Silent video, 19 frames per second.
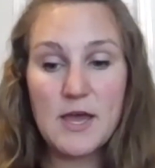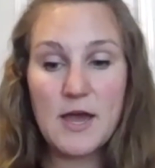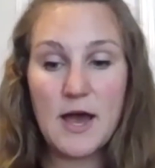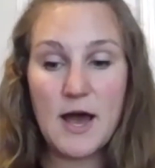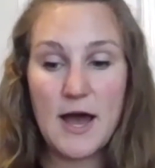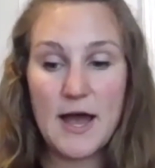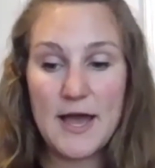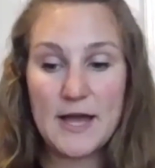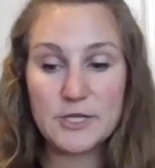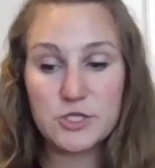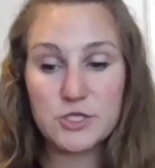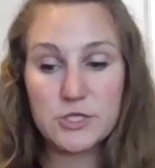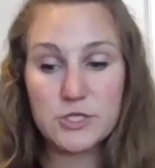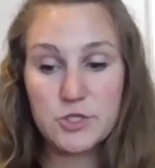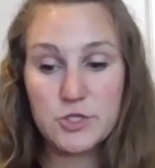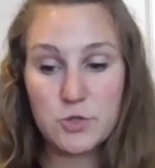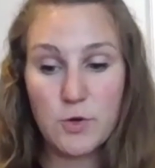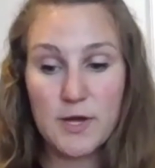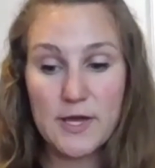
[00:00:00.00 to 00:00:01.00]
actually
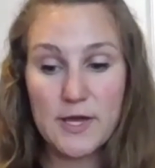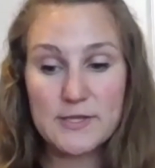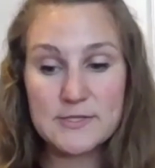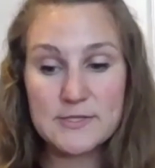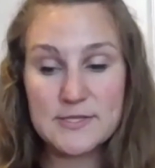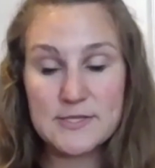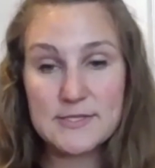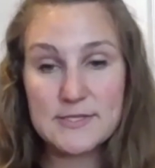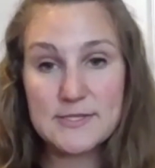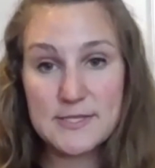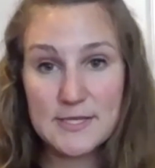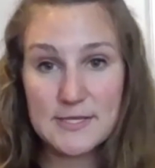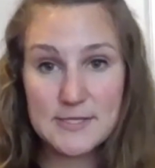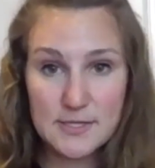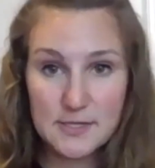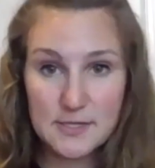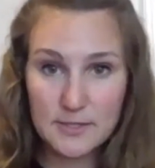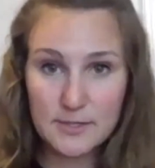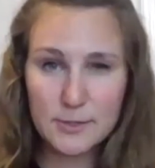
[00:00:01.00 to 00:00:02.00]
joined
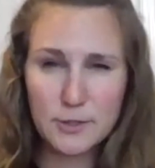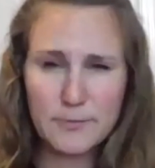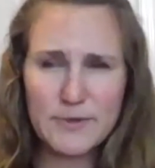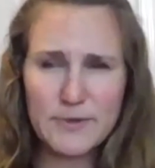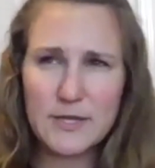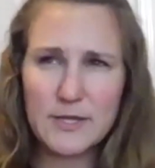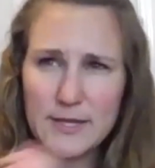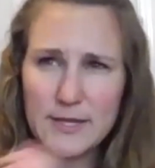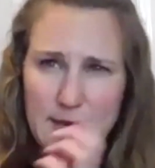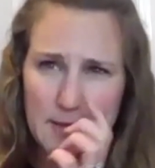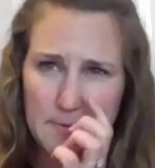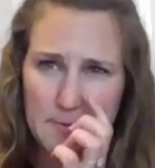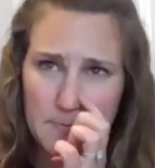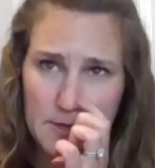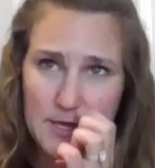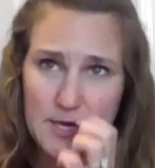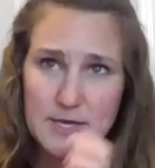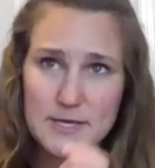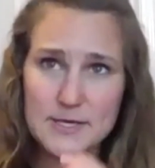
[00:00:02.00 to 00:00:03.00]
season a little bit late
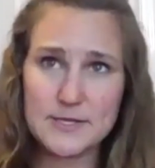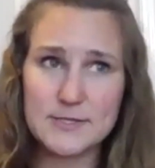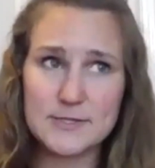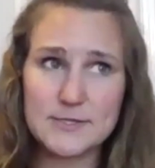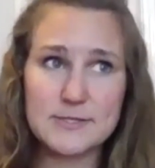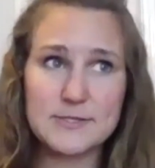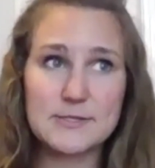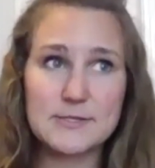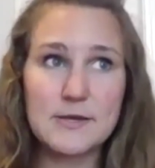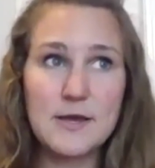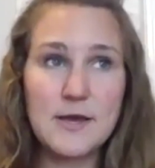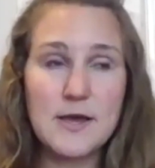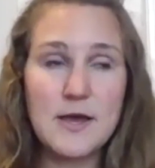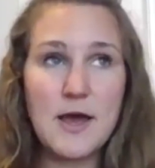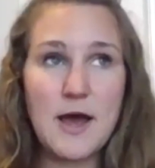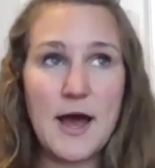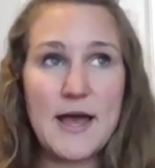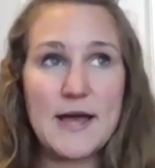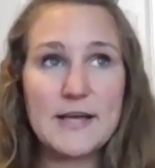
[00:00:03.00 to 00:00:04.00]
because
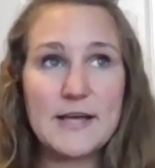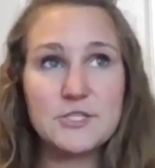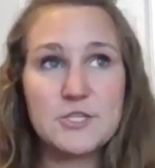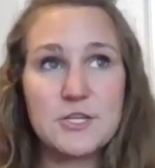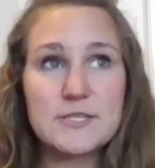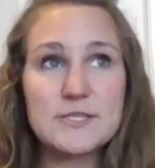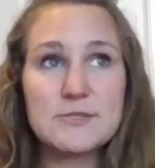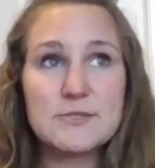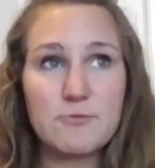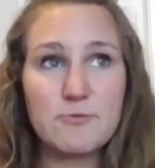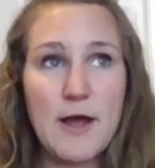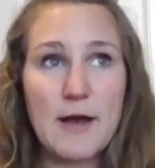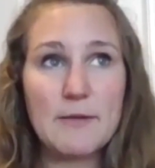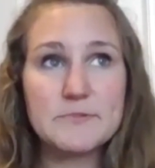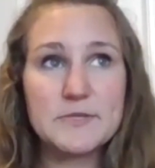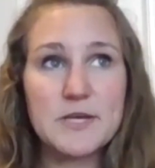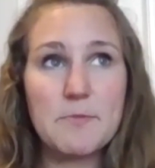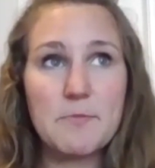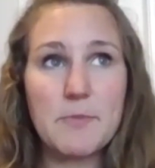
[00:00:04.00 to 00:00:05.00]
I had just
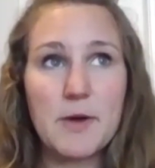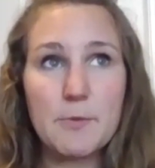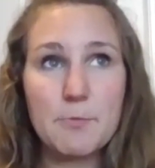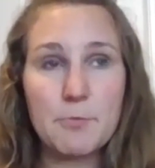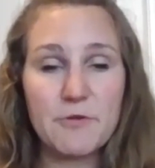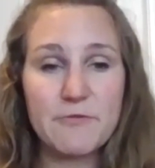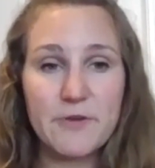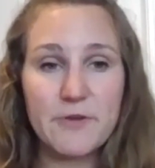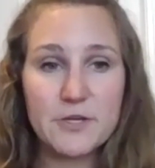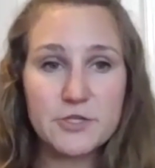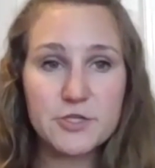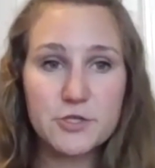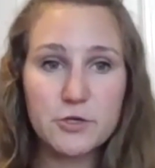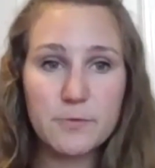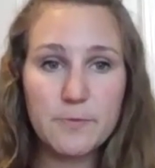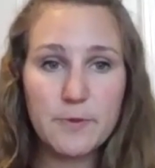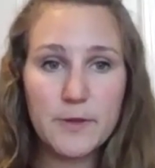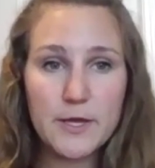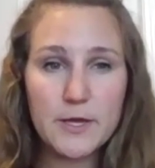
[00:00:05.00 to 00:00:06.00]
wrapped up my
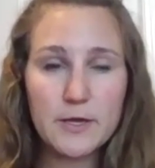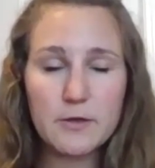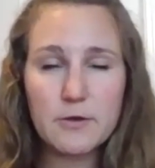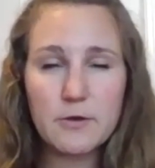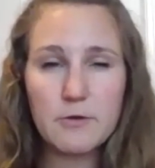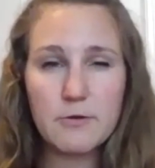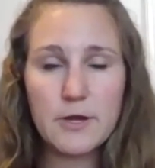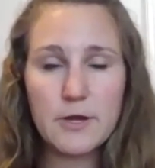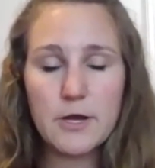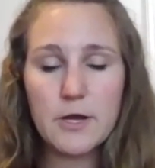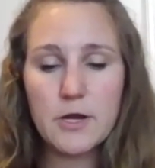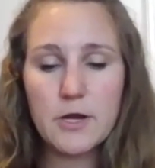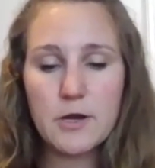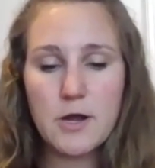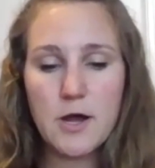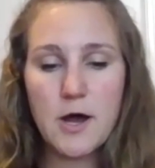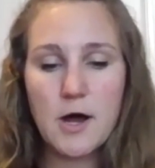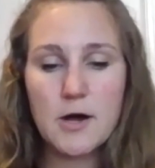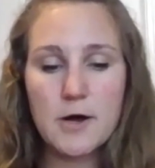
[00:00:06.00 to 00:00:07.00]
professional playing career,
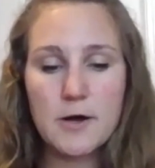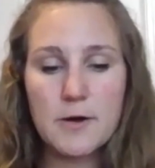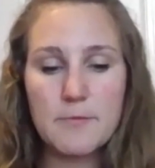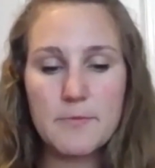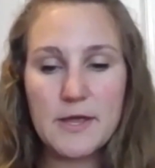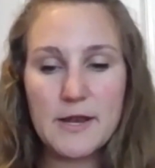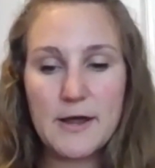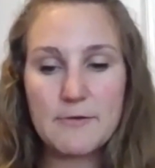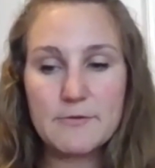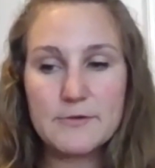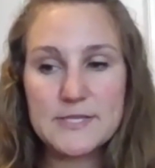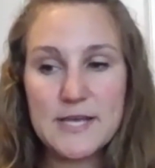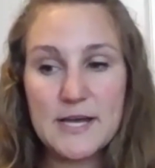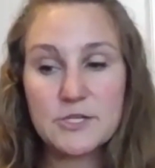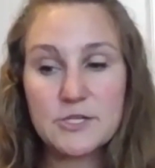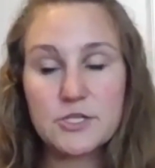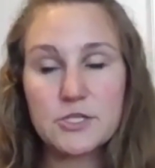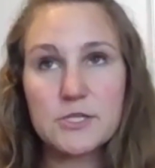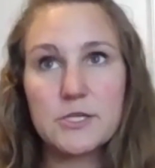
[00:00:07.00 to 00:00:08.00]
and I was
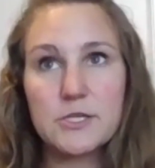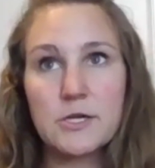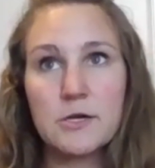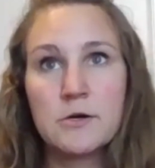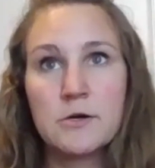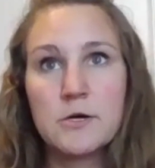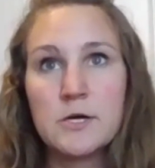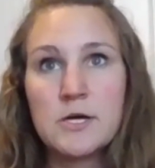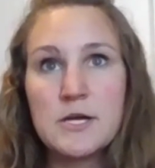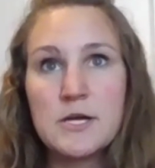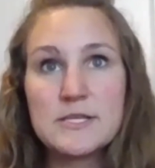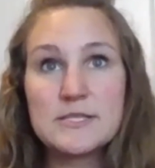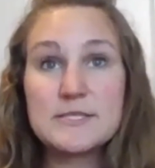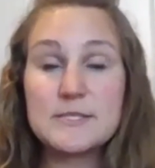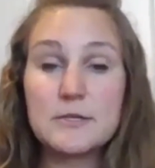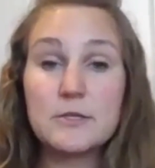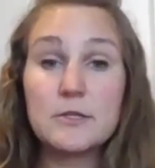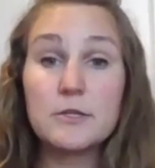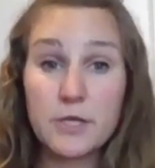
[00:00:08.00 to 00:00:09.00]
actually
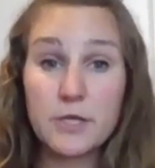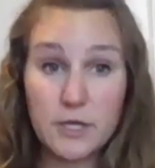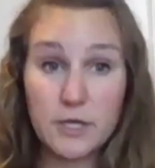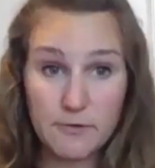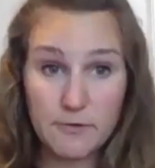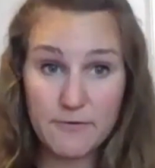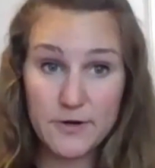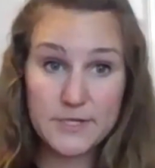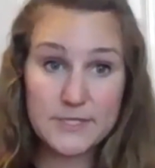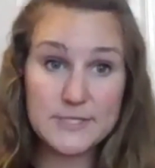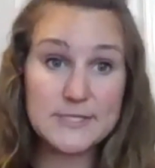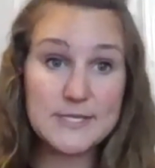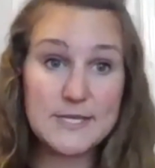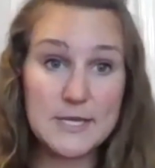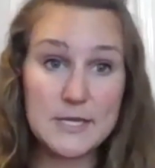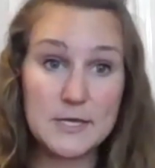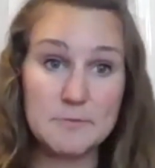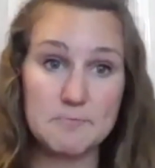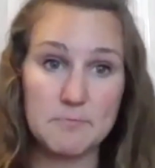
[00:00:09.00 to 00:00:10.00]
still looking for a
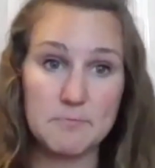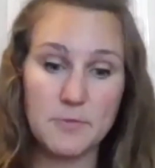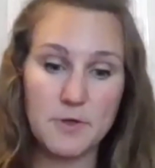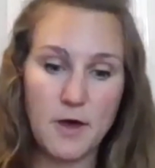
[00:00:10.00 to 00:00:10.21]
team